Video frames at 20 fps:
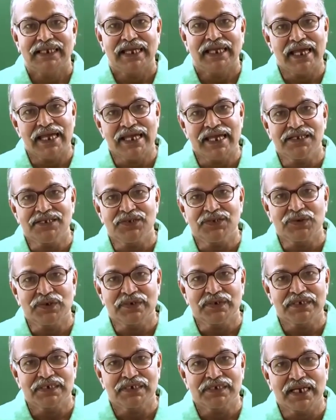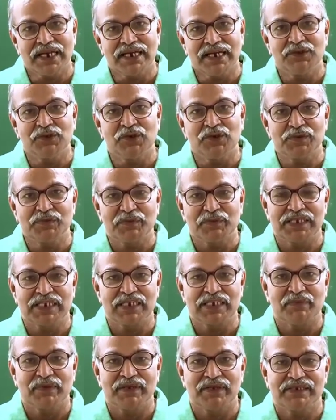And to understand those
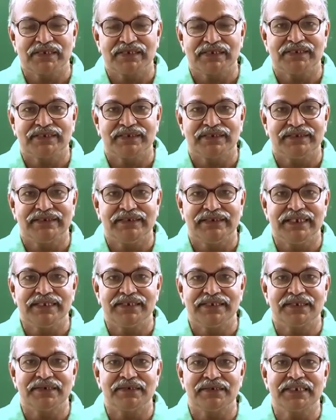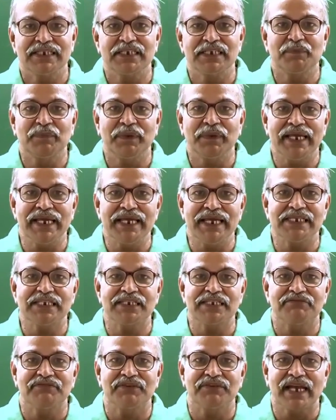principles, nature
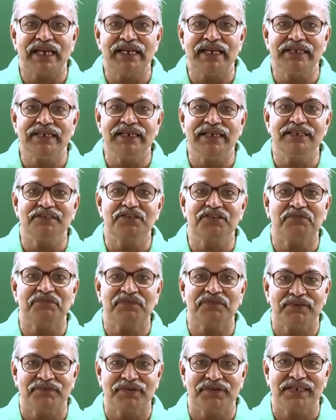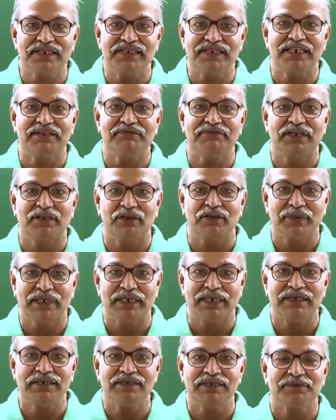displays varieties of events and
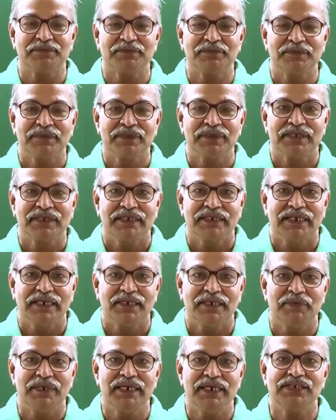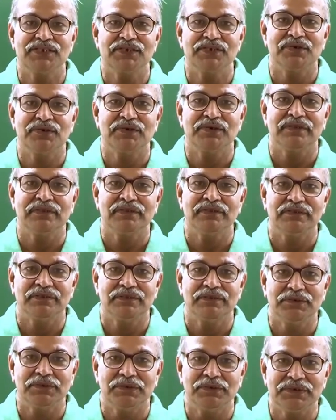phenomena, and based on
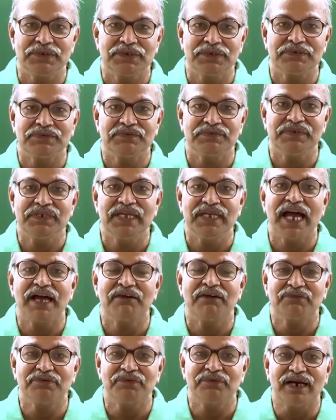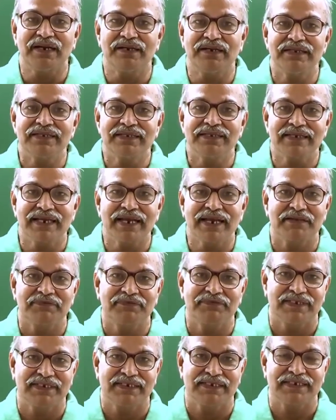those we have to
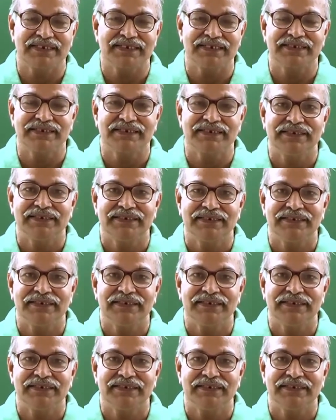understand physics.